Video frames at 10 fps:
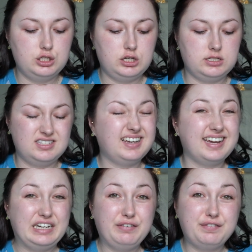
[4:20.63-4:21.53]
just to
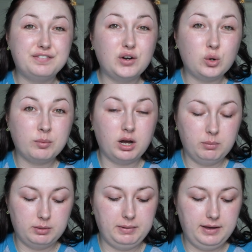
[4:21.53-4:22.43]
kind of foam it
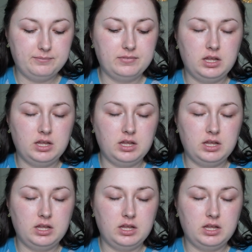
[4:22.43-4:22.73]
up a bit.